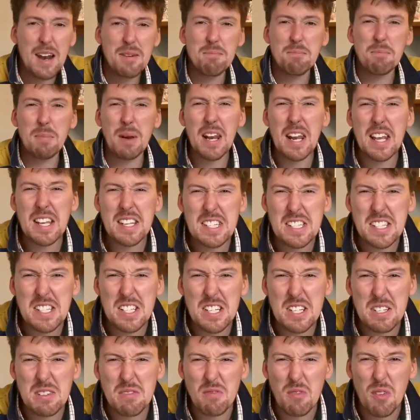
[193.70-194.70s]
blisters
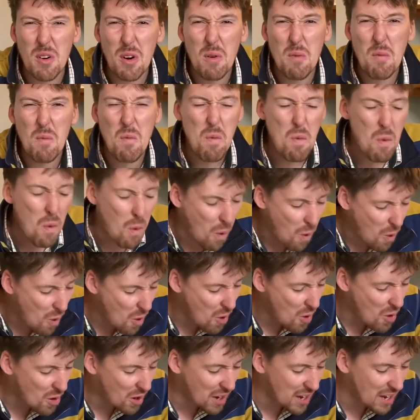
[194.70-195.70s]
from
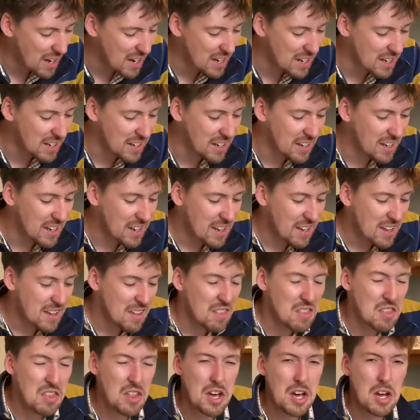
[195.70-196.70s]
walking.
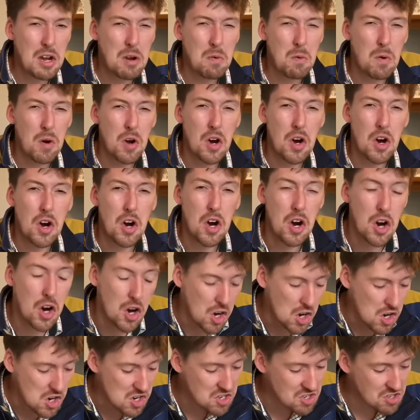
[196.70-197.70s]
They were
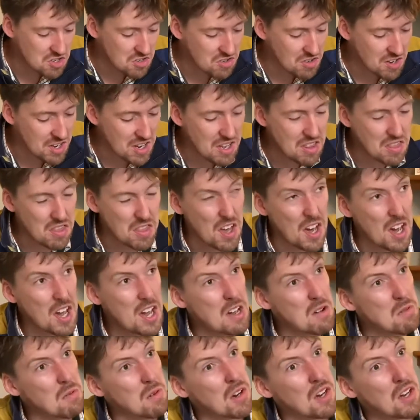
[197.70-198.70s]
hungry. They
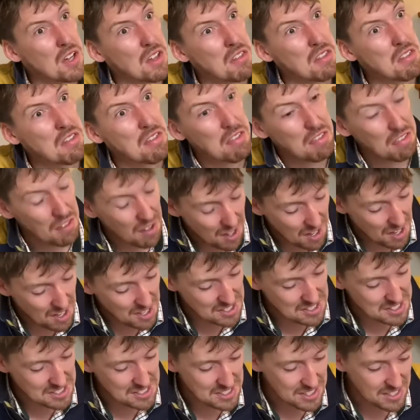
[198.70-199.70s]
were
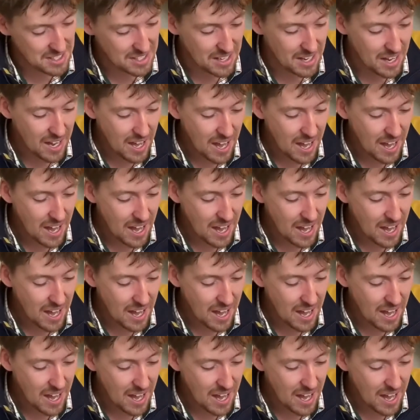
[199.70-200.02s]
thirsty.